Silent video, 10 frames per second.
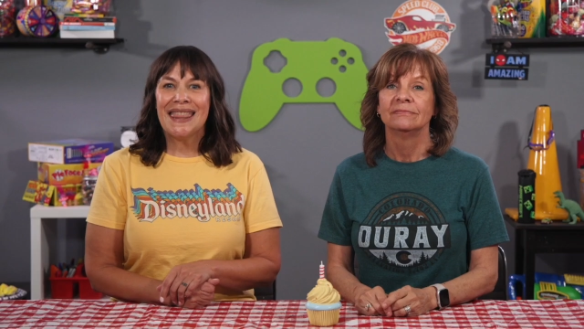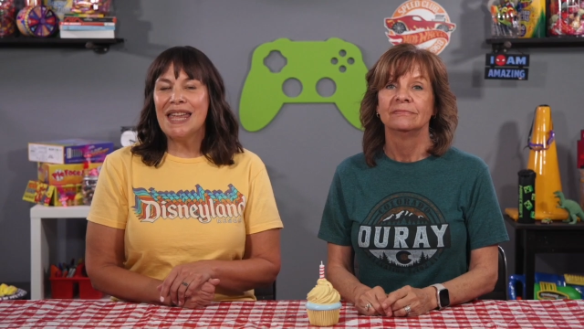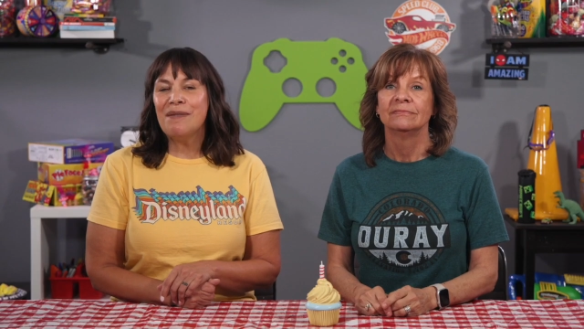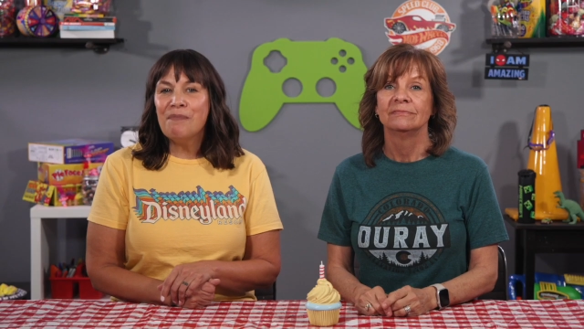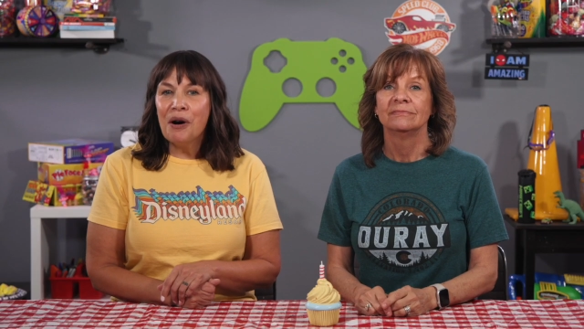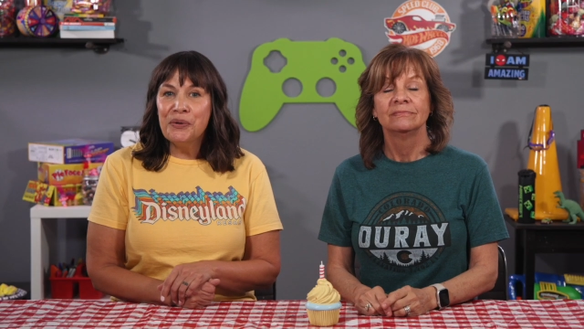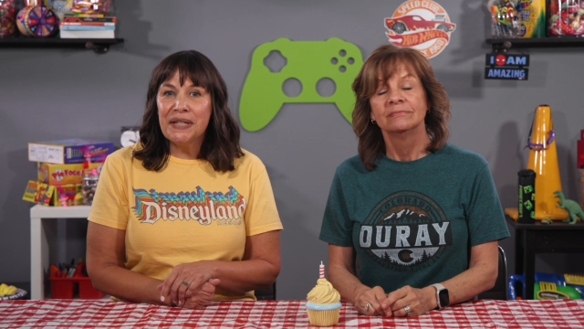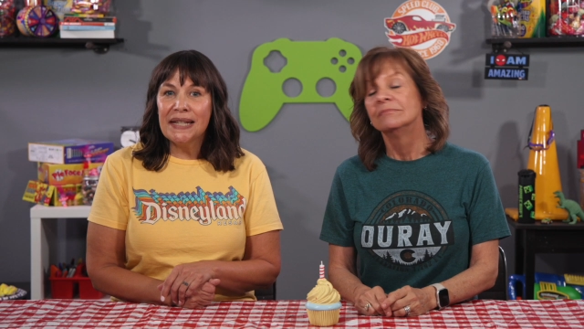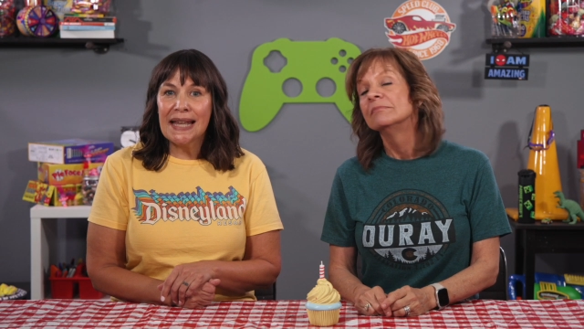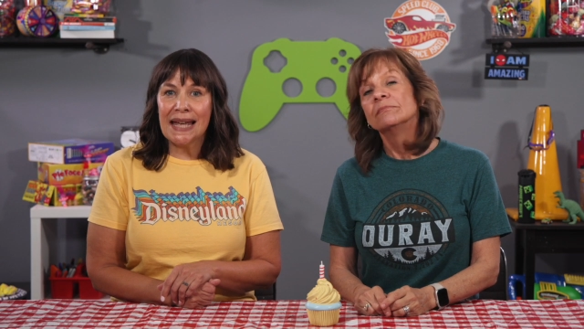Speaker 1: Then
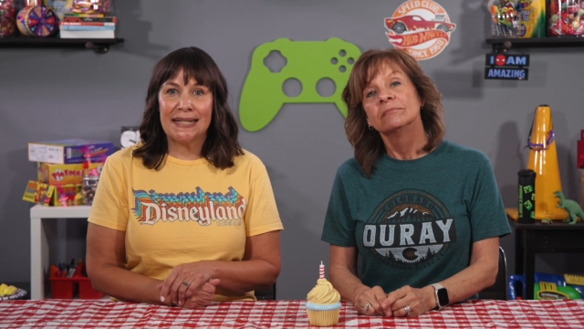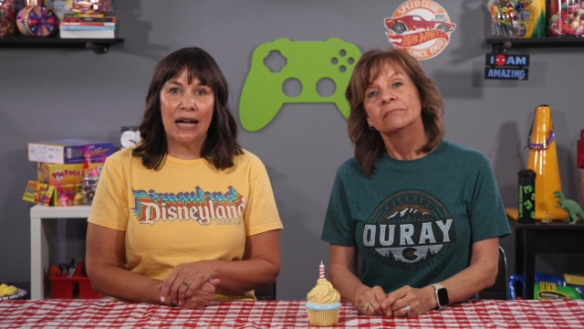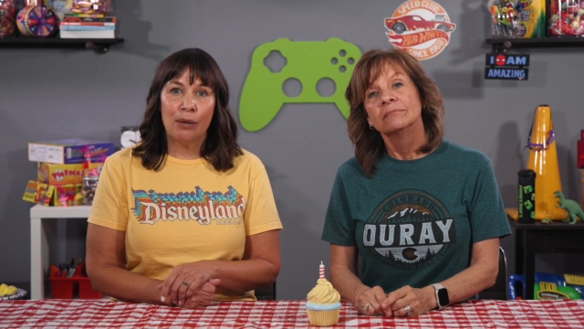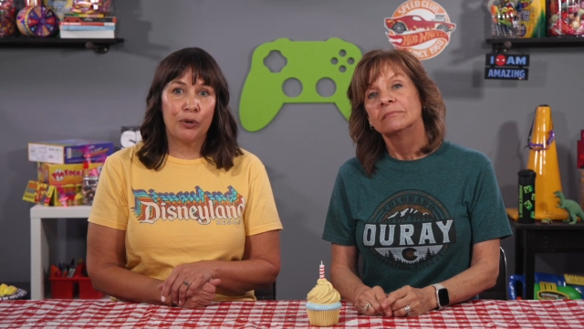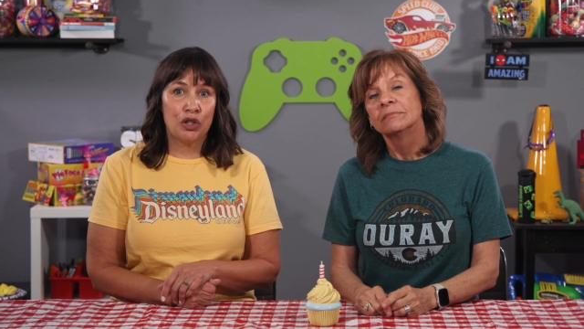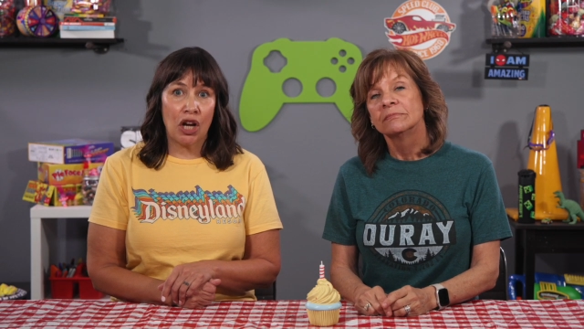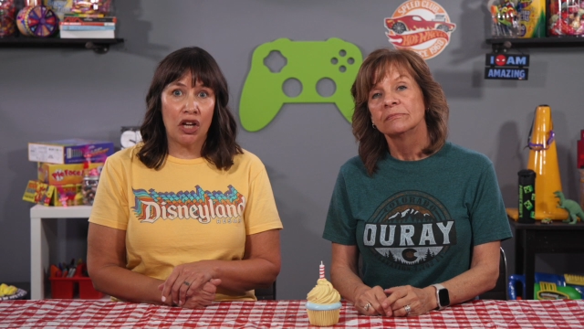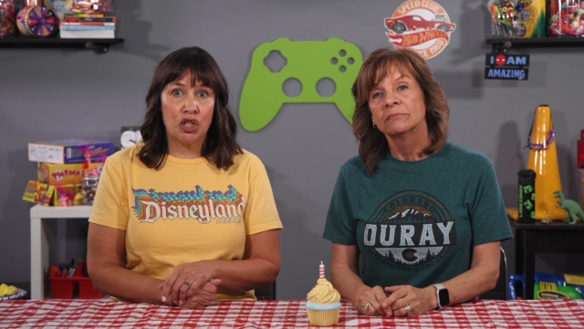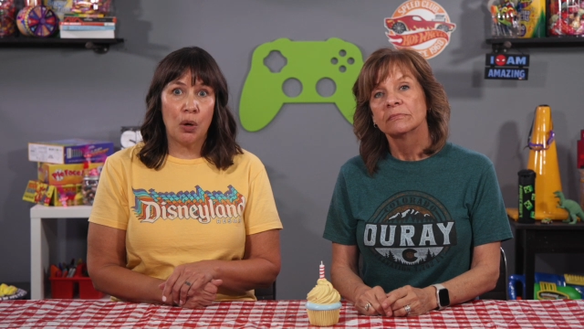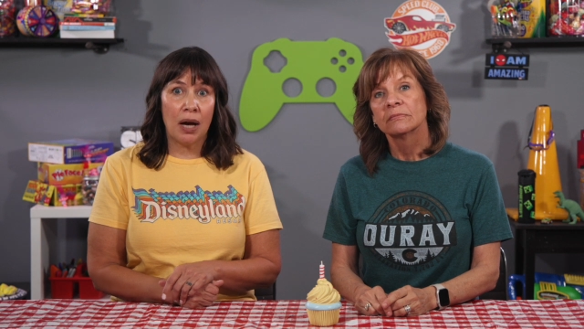Moses and his helper
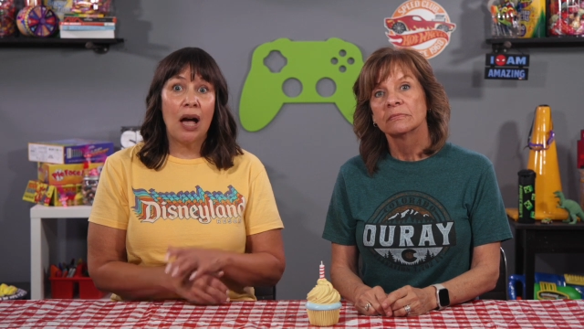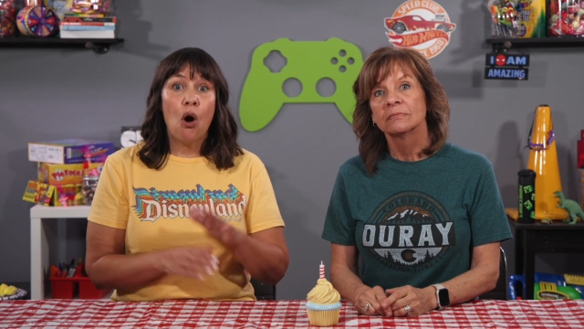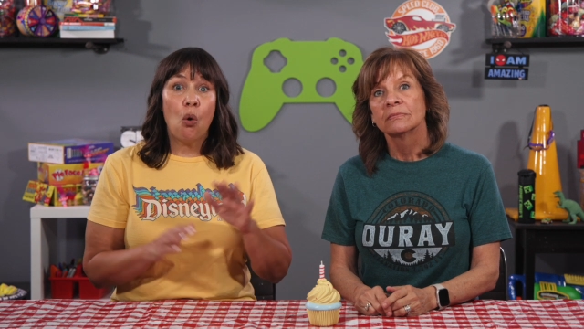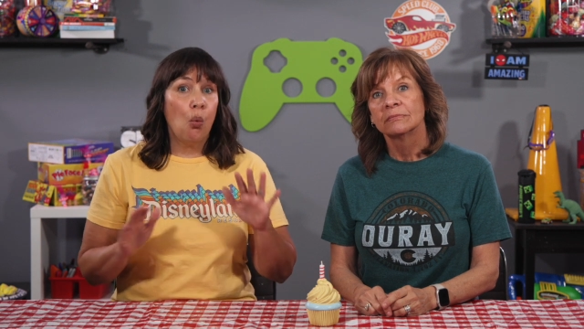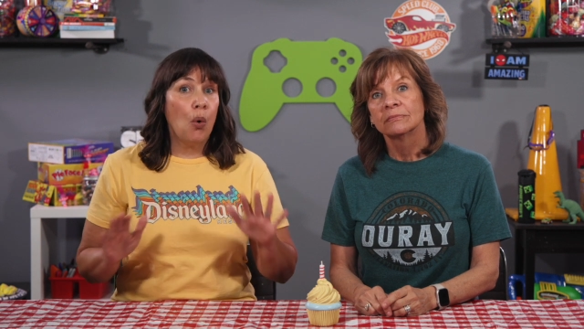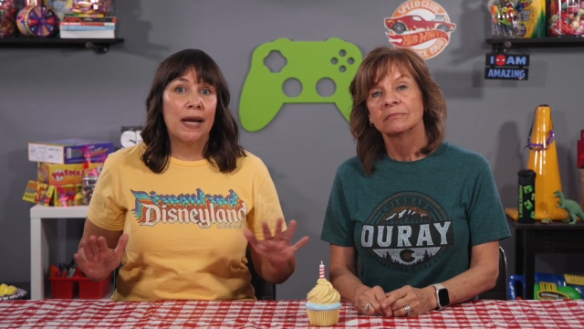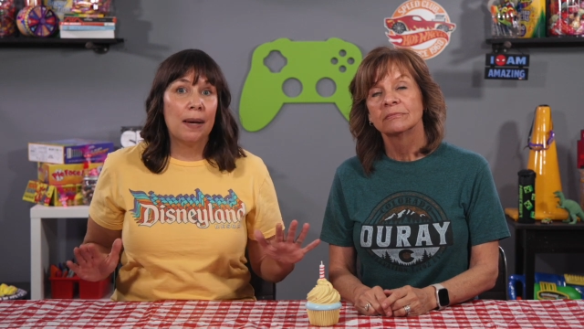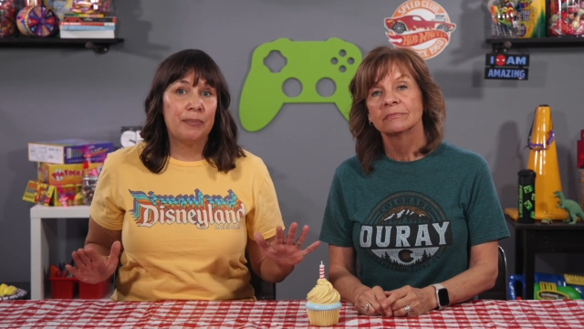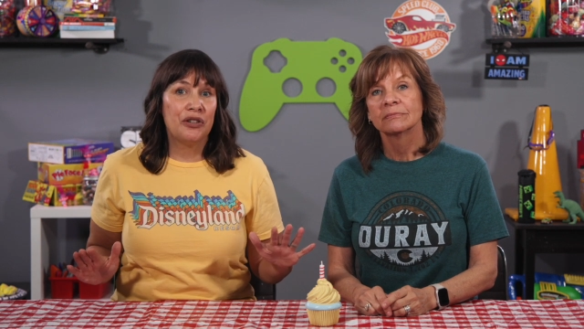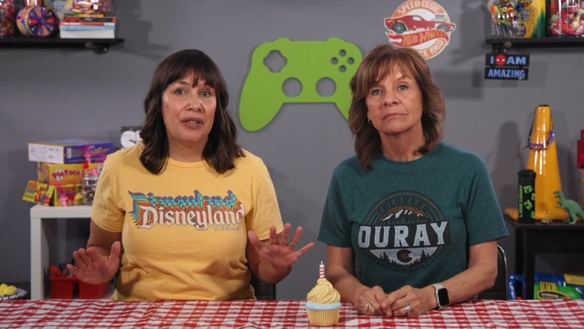Joshua went
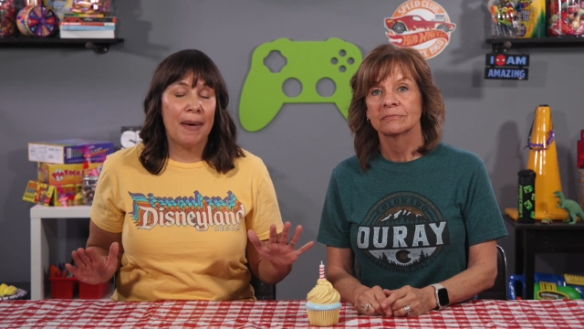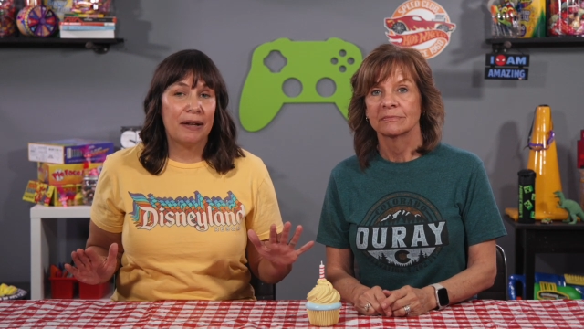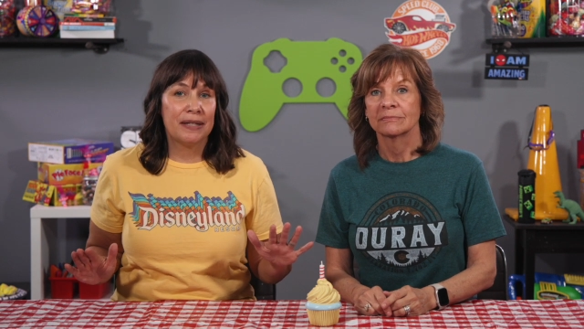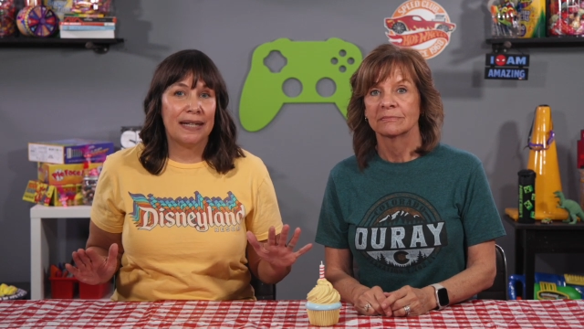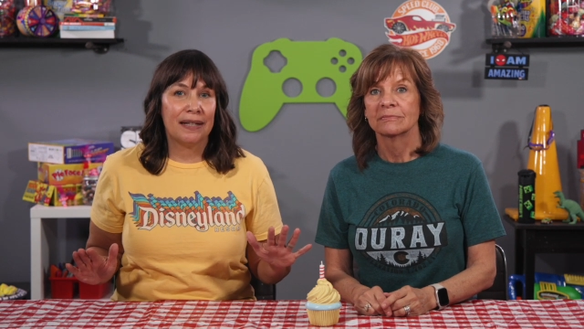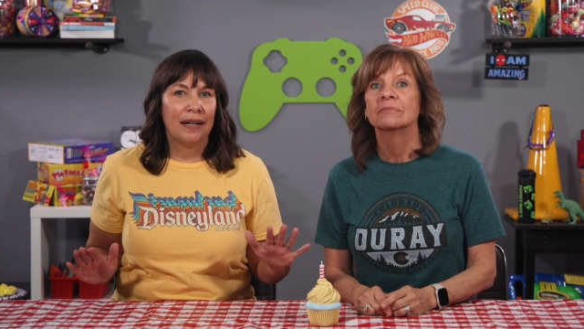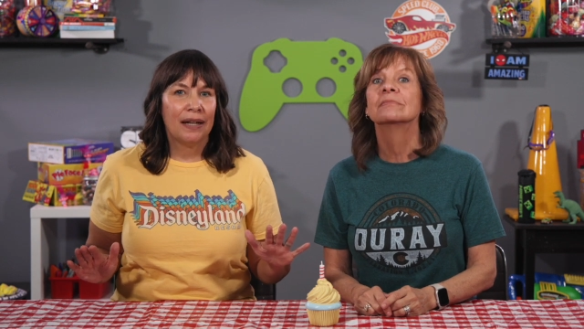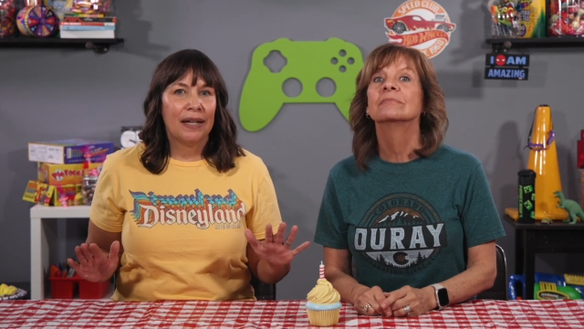up to the mountain.